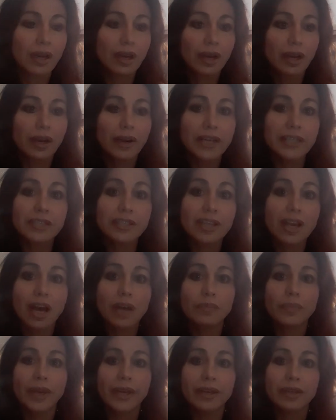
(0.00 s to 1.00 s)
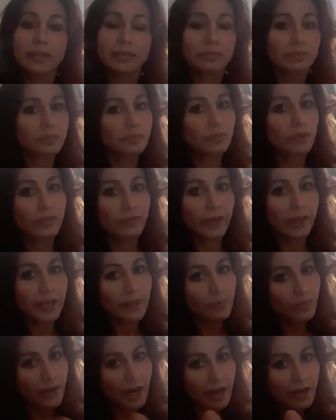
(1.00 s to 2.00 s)
Alright, Scott Baio, we're very
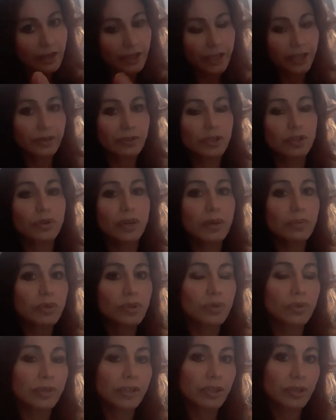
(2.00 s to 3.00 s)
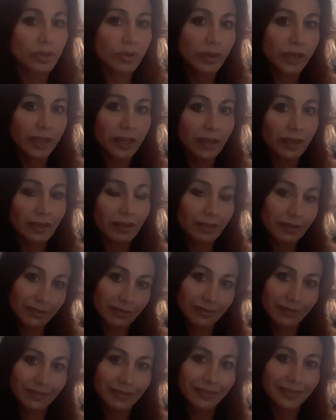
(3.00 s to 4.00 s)
proud of you, Trump 2020,
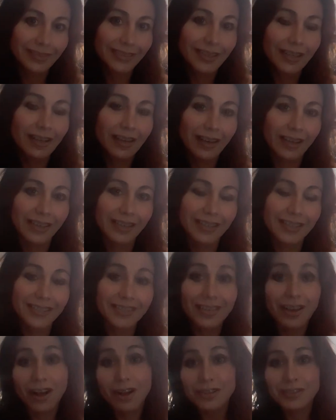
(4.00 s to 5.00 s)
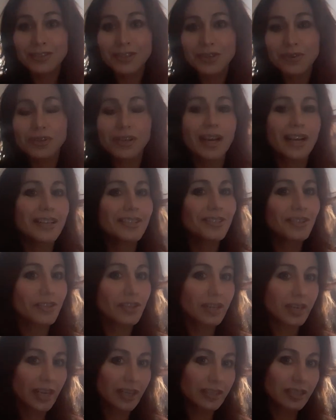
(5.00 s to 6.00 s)
and I'll see you guys on
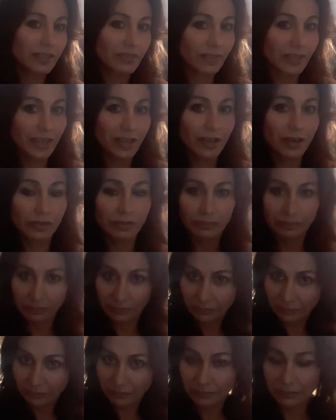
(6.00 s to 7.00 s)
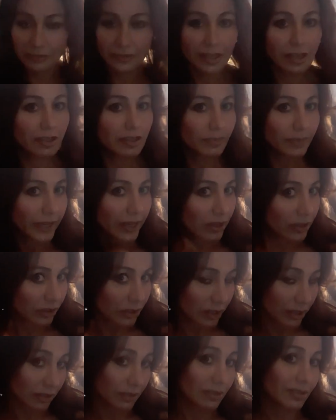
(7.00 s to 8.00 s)
the next video. How's my hair
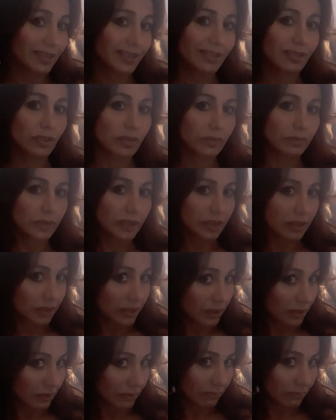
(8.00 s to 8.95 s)
look? Is it a little messy?